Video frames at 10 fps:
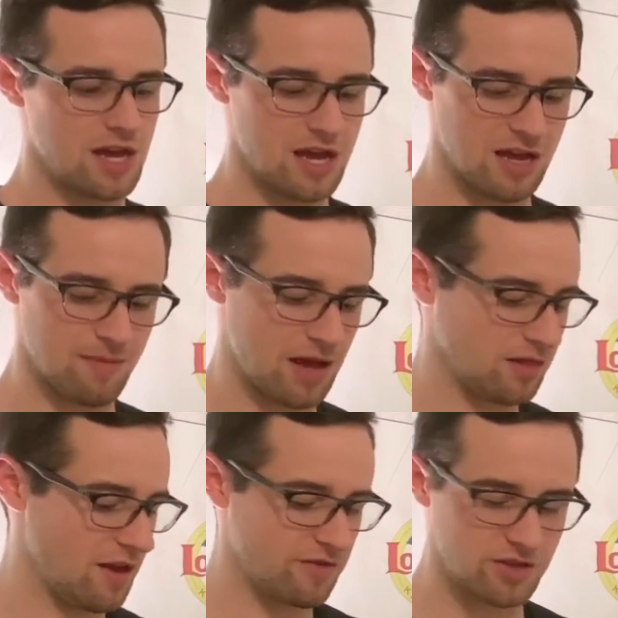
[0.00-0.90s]
I
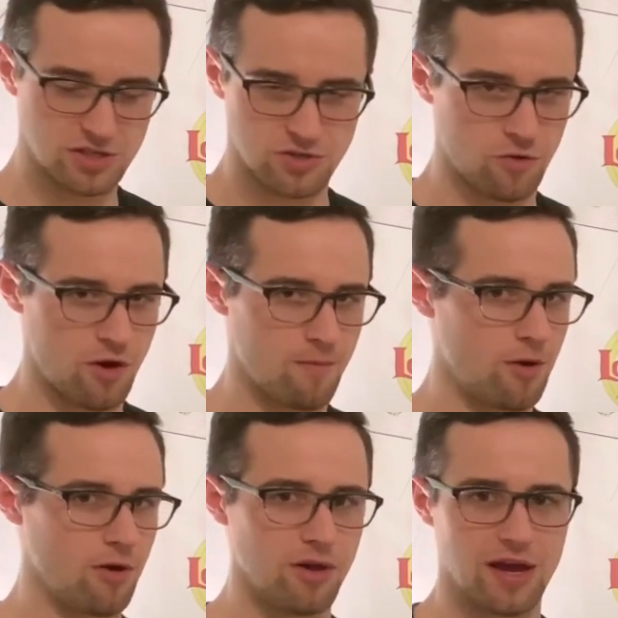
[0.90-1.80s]
love the Destroyer
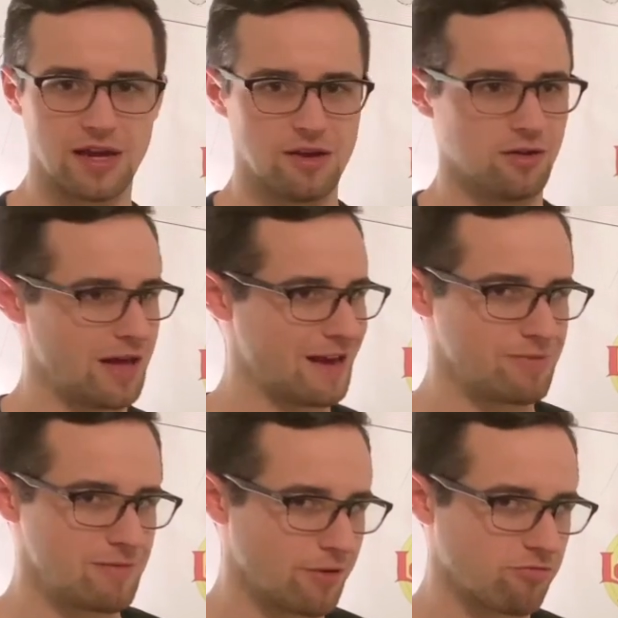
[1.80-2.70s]
mold. I know a lot of
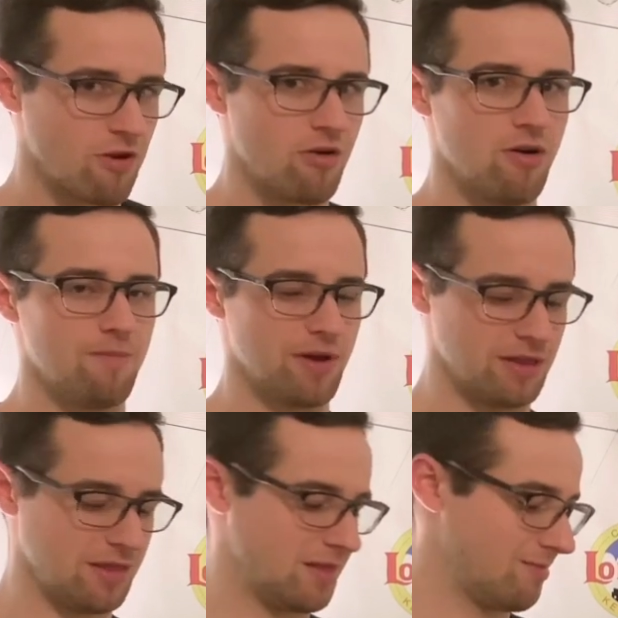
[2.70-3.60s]
people throw them,
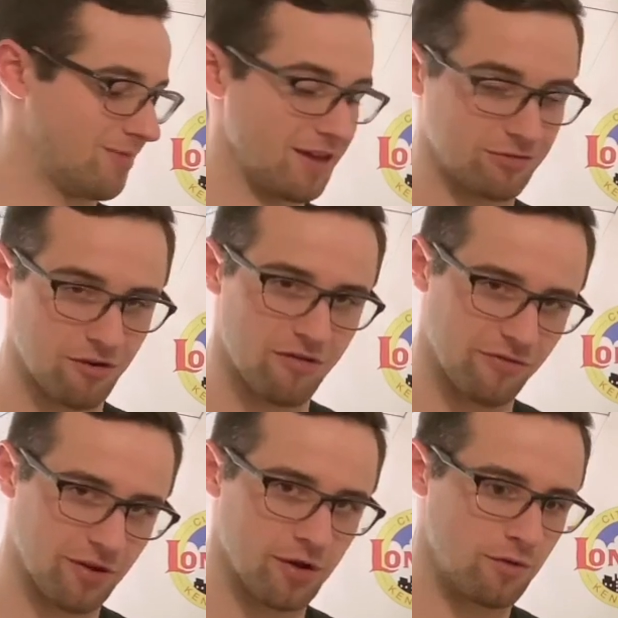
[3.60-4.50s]
but they throw them
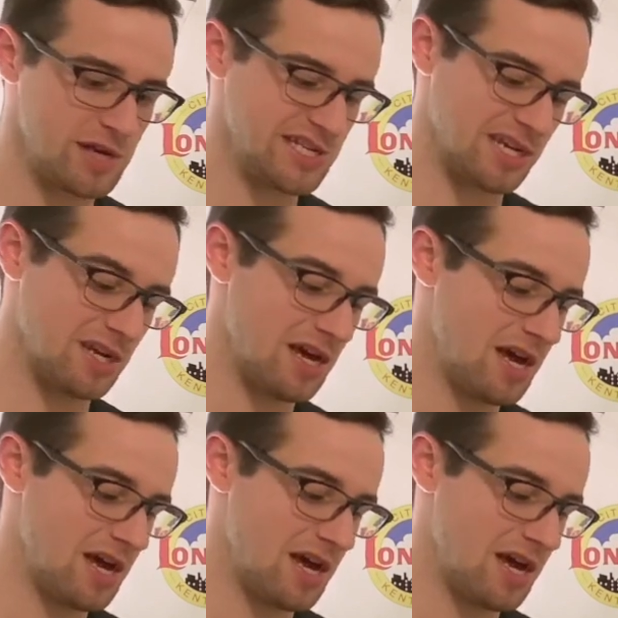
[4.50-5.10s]
for good reason.